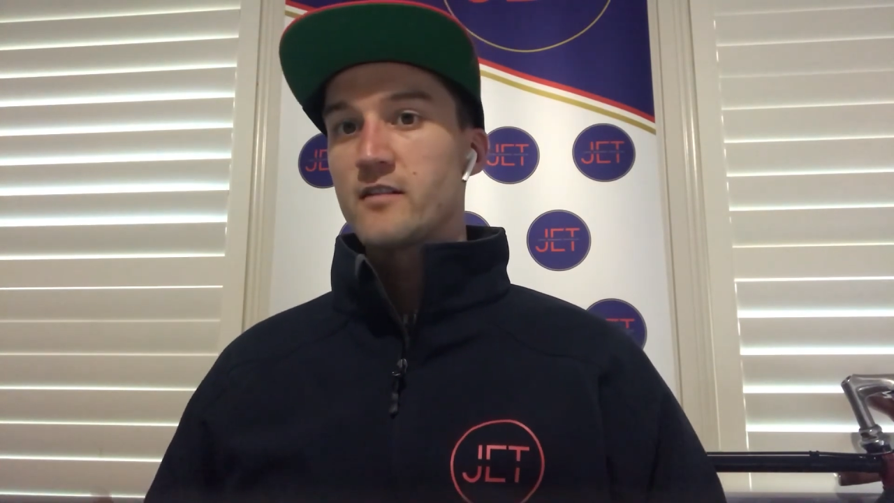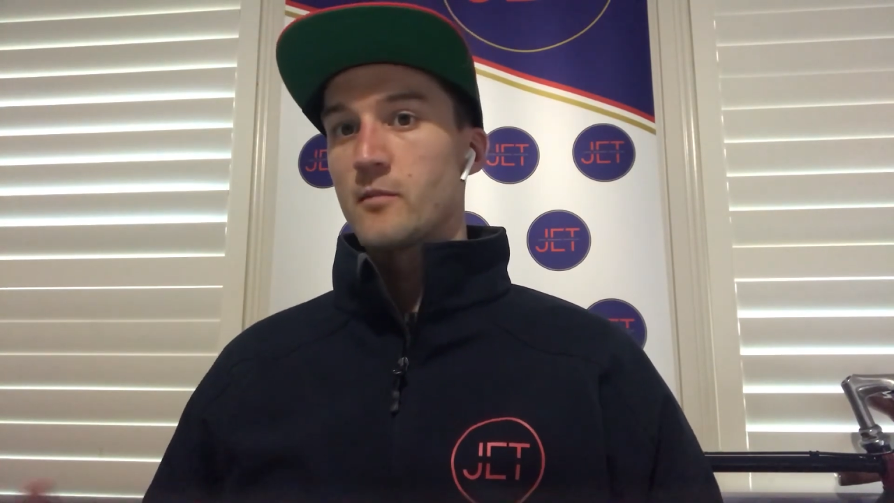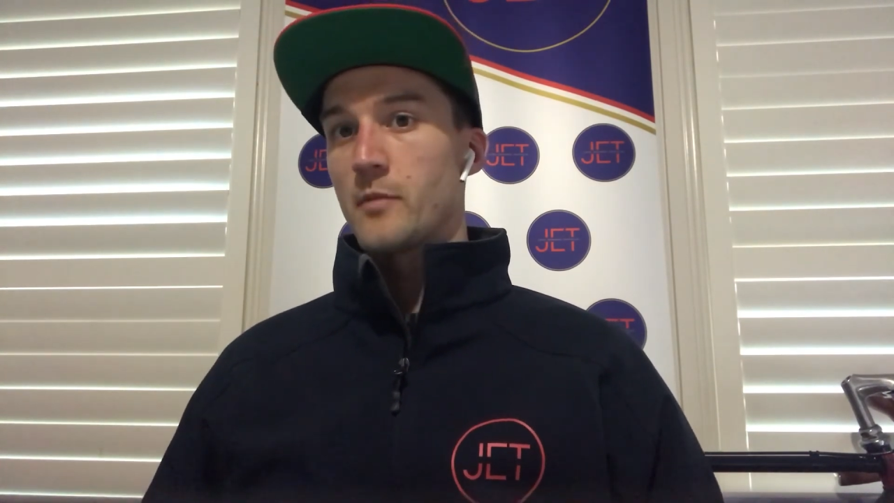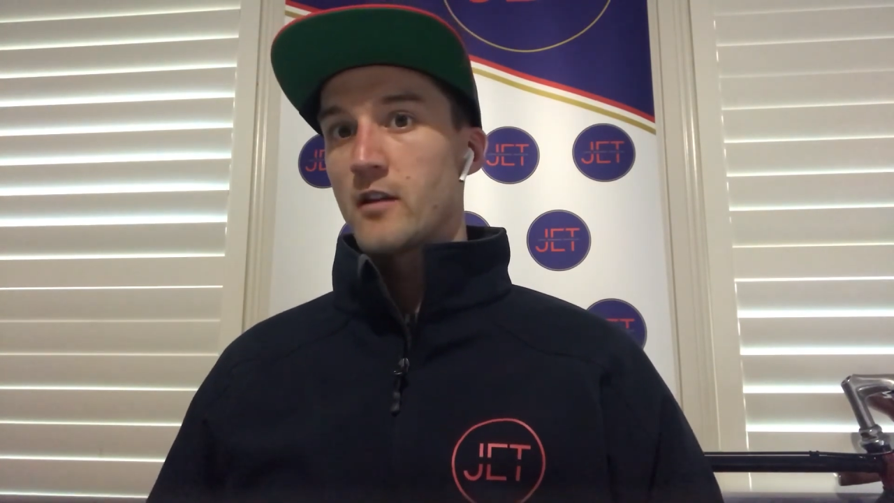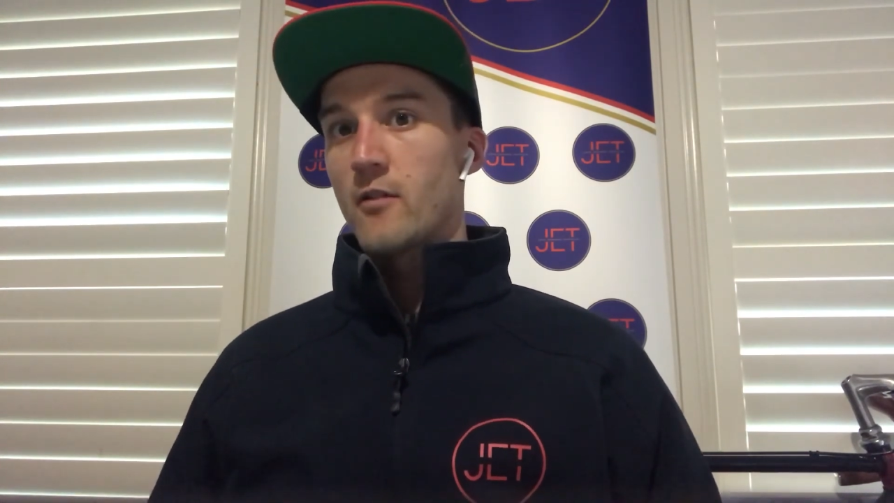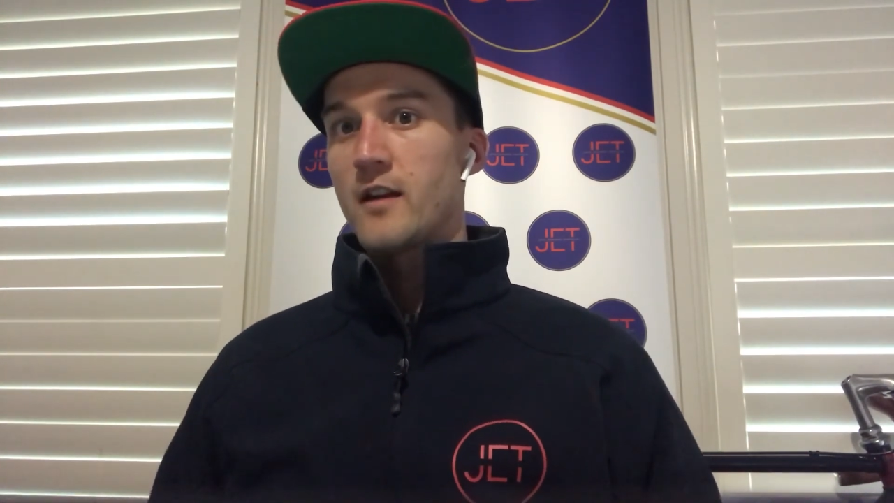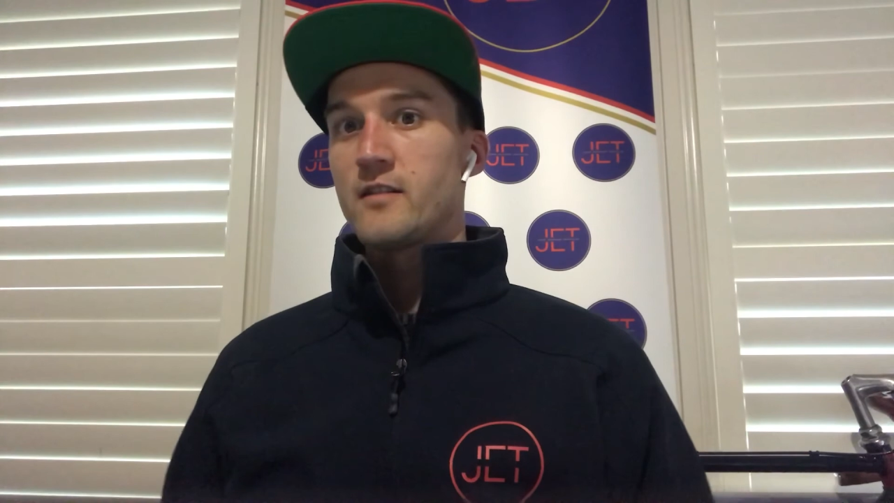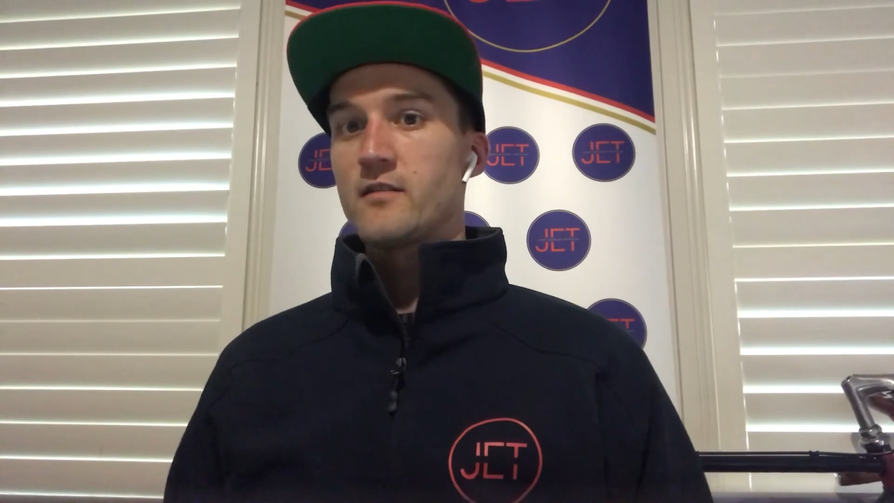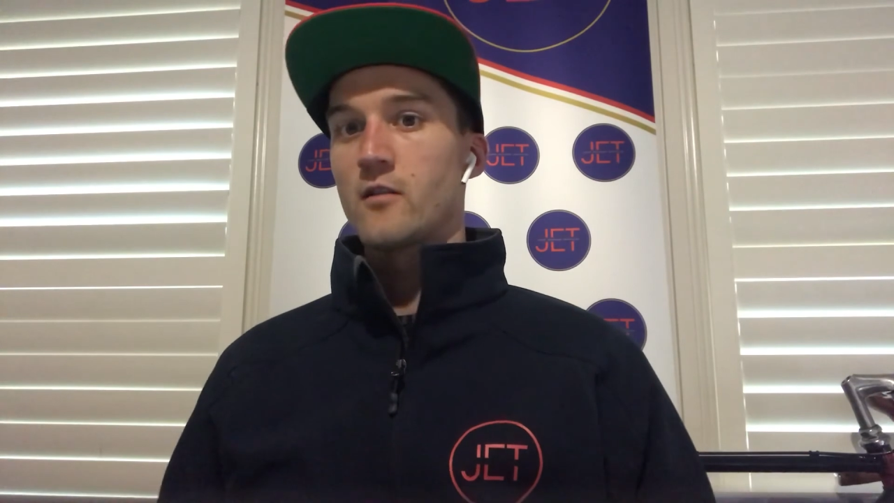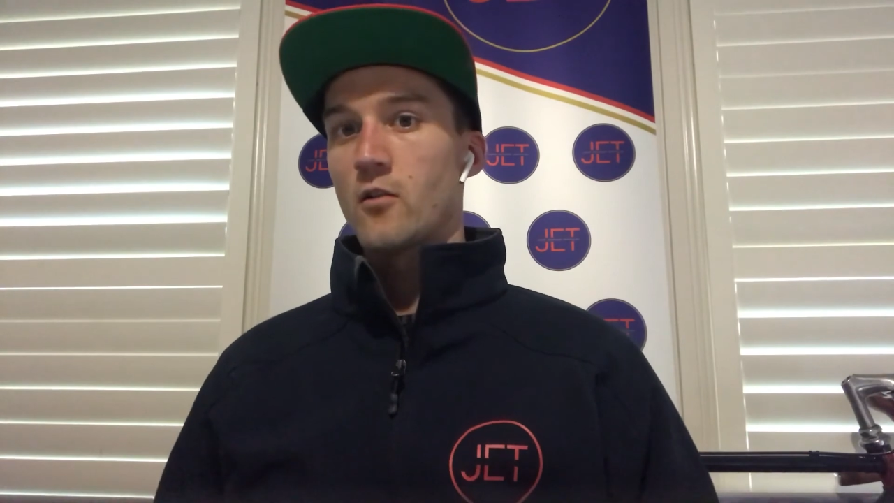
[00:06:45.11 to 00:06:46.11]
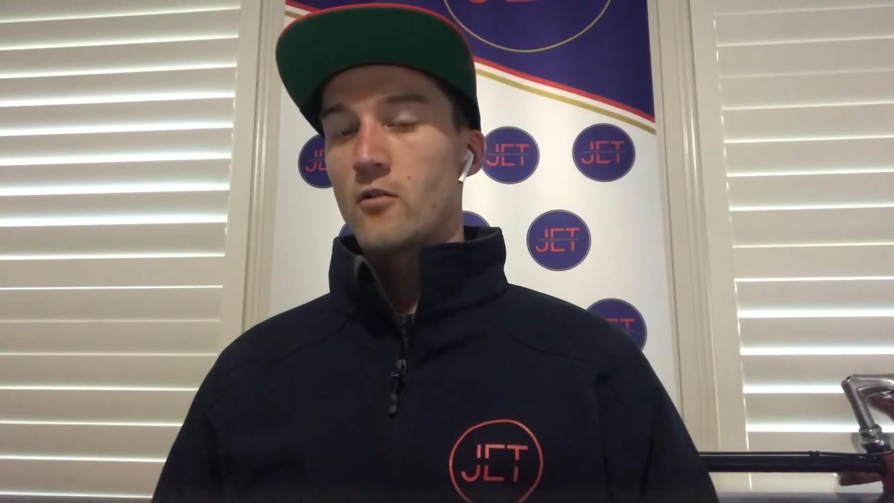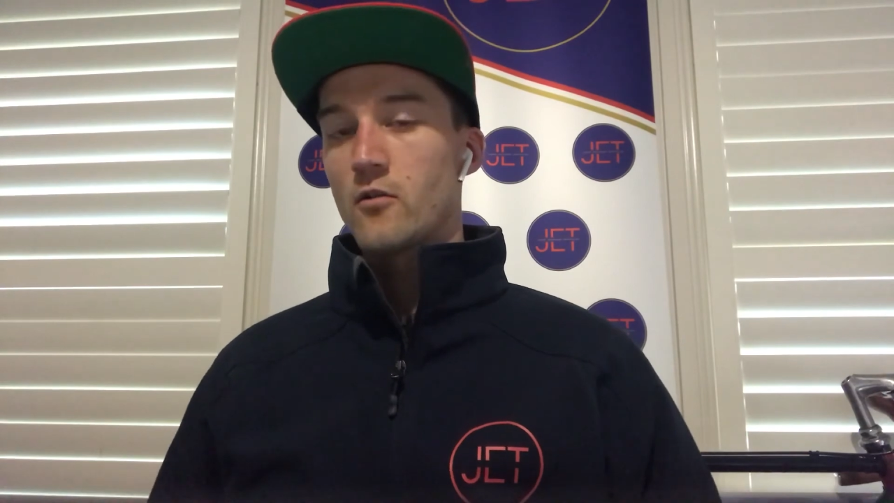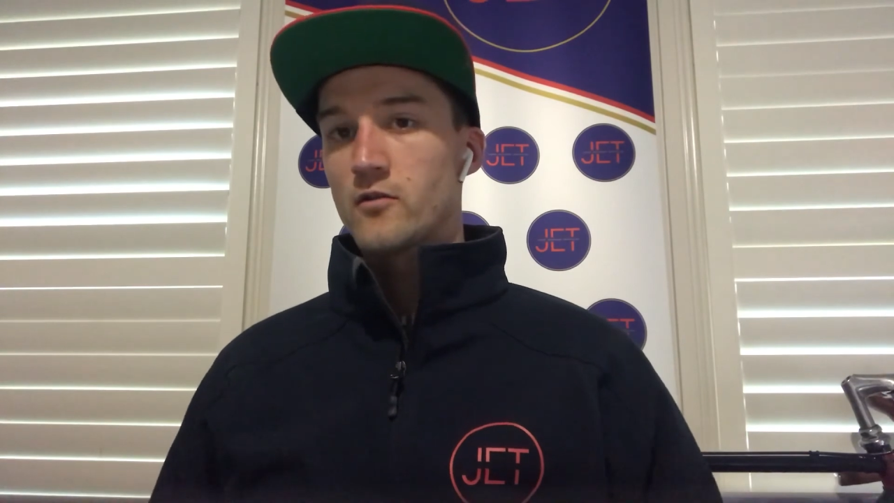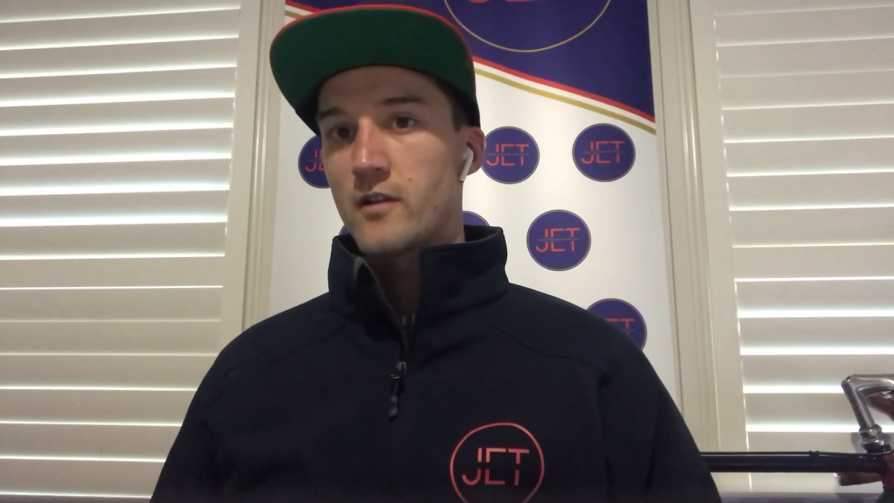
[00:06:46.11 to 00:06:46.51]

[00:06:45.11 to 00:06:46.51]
the big races, the long course